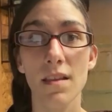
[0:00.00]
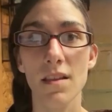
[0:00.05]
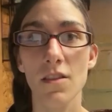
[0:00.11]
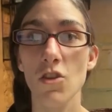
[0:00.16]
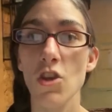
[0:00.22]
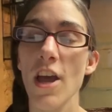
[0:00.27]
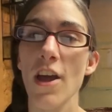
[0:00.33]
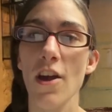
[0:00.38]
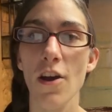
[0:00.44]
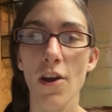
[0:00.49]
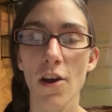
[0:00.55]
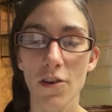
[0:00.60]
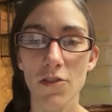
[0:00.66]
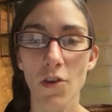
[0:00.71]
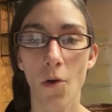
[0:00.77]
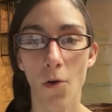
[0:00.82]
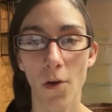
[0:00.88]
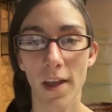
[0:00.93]
Since
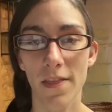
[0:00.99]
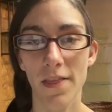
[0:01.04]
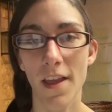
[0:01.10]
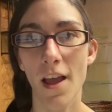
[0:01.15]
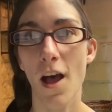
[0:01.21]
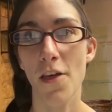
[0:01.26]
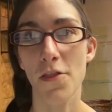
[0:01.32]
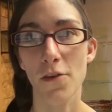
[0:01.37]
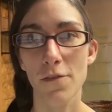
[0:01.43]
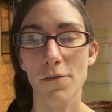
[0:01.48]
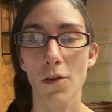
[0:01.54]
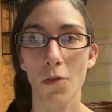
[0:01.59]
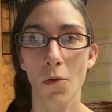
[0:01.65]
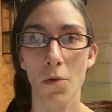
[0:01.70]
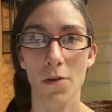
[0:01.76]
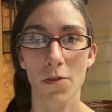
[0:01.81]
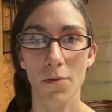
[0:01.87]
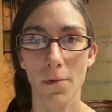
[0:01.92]
J.R.R. Tolkien, the author of The
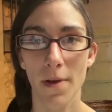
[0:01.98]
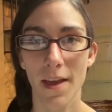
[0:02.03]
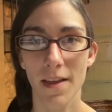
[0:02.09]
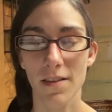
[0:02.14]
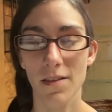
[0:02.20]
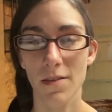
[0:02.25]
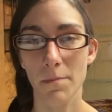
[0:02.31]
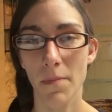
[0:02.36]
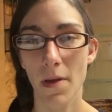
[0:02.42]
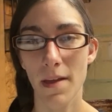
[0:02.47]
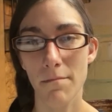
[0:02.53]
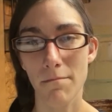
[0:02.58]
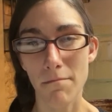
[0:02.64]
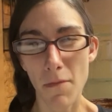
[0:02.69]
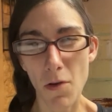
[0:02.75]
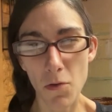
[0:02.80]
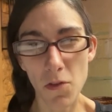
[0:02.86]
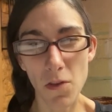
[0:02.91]
Lord of the Rings,
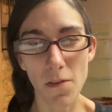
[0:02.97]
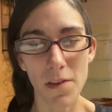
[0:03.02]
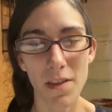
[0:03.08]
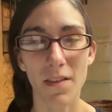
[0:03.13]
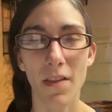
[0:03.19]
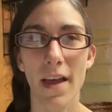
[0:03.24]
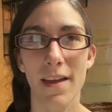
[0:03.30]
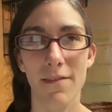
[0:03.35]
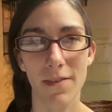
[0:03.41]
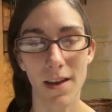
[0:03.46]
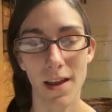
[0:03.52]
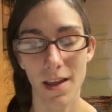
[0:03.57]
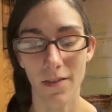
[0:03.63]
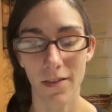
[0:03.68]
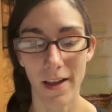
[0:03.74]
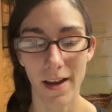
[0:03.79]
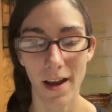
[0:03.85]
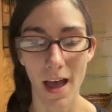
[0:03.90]
spent most of his life in
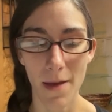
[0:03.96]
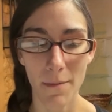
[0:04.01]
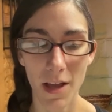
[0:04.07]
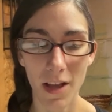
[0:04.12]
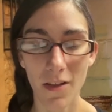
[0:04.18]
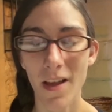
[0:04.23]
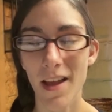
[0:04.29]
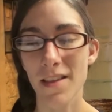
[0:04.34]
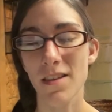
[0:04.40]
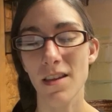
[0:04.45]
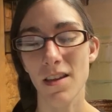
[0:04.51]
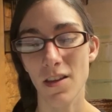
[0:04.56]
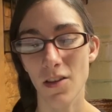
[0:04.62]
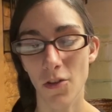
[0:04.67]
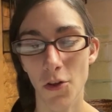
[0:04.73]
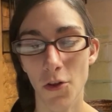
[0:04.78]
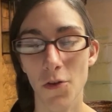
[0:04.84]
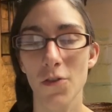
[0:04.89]
England, I'm inclined to
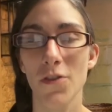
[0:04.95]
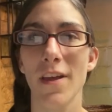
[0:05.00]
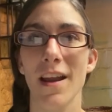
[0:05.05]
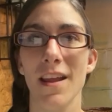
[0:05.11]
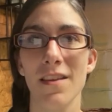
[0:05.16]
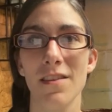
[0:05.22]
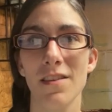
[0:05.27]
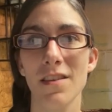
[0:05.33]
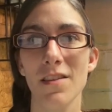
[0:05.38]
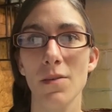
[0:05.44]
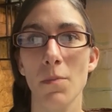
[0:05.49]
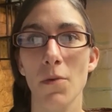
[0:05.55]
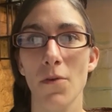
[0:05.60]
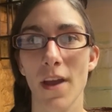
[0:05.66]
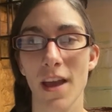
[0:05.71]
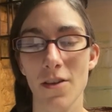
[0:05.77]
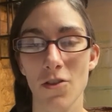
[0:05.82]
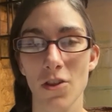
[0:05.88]
conclude that his
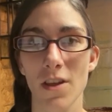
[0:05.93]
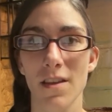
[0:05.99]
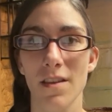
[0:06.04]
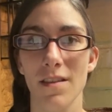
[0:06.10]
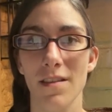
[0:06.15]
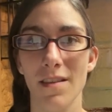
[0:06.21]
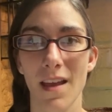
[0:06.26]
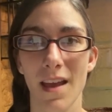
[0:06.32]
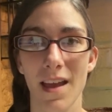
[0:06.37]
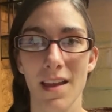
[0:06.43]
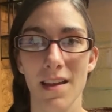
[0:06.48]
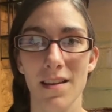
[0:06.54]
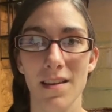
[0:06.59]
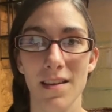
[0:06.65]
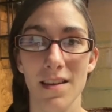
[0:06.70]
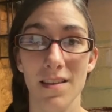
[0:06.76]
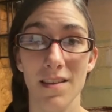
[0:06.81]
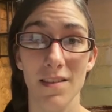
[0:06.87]
inspirations
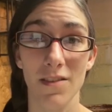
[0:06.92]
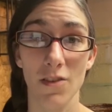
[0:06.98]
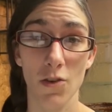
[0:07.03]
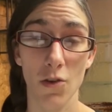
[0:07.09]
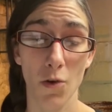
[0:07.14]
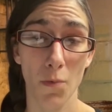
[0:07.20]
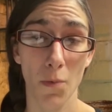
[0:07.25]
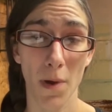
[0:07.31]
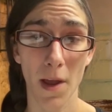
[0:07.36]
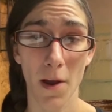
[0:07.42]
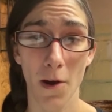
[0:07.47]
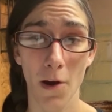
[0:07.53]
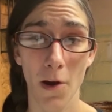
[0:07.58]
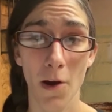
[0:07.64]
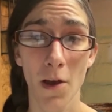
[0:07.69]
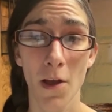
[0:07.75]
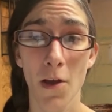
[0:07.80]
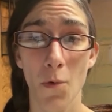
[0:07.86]
and his
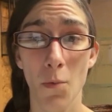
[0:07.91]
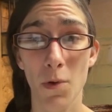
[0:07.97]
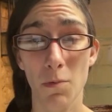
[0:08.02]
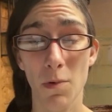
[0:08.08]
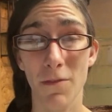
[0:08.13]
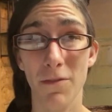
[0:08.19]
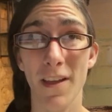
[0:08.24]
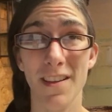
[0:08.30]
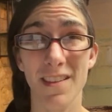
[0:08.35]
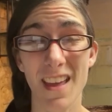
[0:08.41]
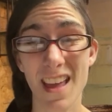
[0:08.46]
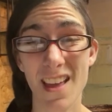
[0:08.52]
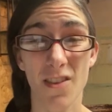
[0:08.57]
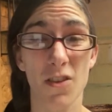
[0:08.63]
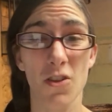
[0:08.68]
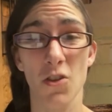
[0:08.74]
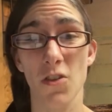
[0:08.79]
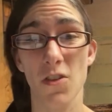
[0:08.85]
career would reflect
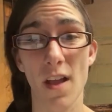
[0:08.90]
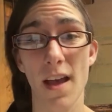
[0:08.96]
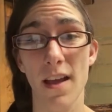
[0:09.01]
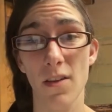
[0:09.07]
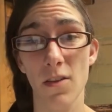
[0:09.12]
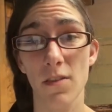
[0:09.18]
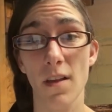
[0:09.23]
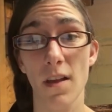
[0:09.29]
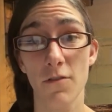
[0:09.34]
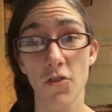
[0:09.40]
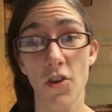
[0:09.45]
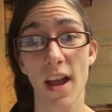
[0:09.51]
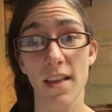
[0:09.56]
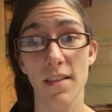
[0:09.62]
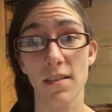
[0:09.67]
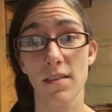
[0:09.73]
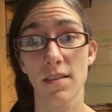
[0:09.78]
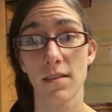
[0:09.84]
English styles of
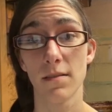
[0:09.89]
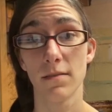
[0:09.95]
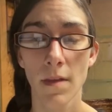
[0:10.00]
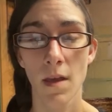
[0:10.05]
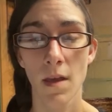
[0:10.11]
dress.